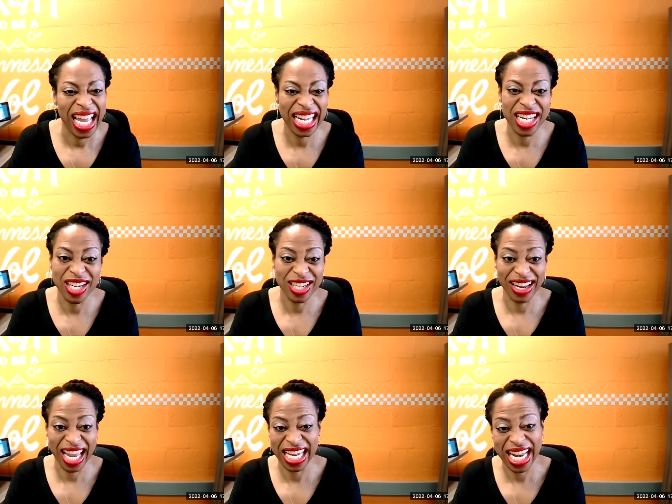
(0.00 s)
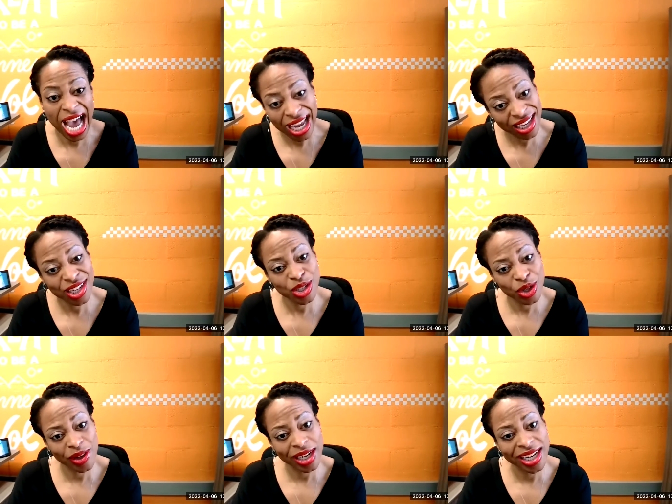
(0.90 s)
and not get a
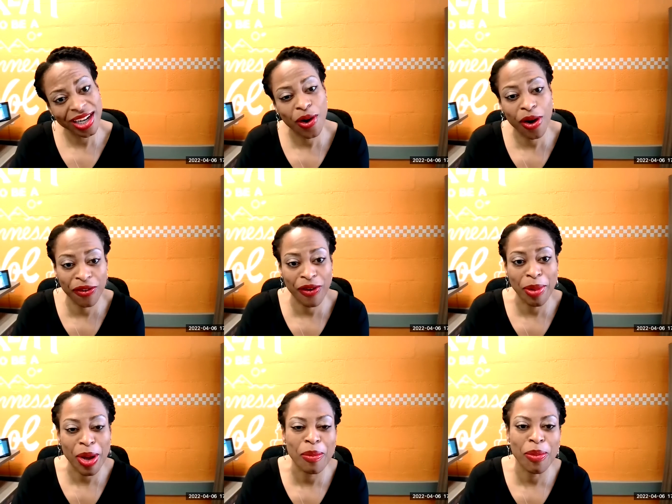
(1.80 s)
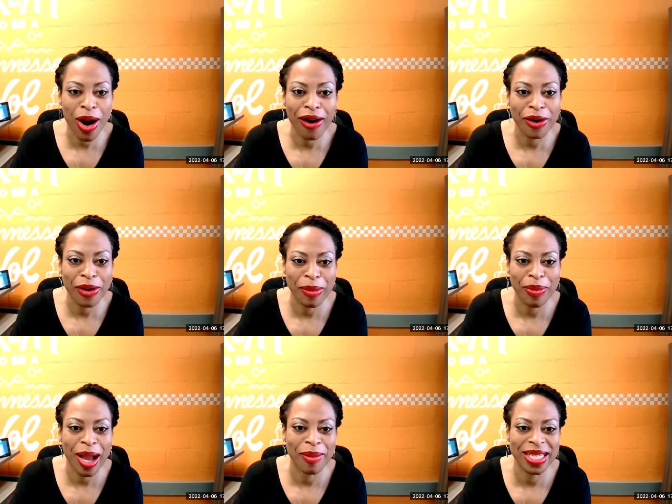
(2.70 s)
degree? Or if I'm going to borrow, I
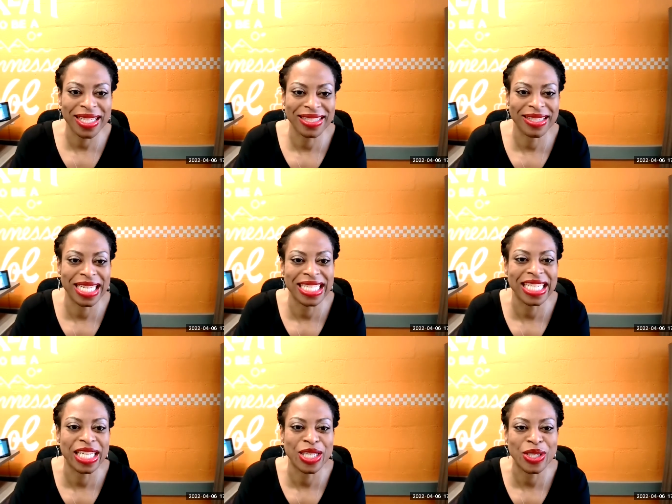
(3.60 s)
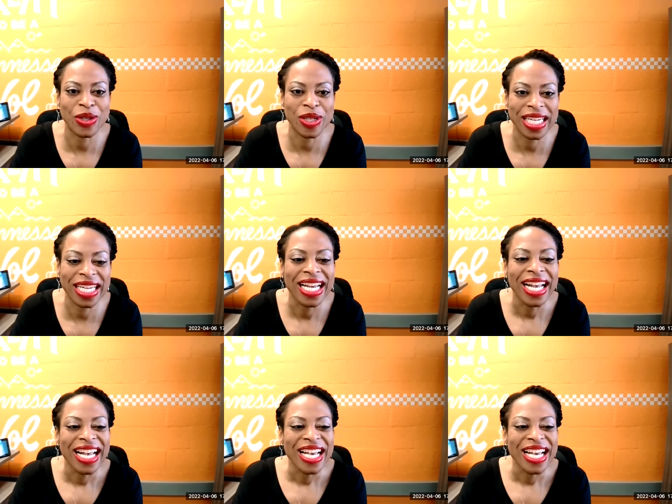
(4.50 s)
probably need to get a degree.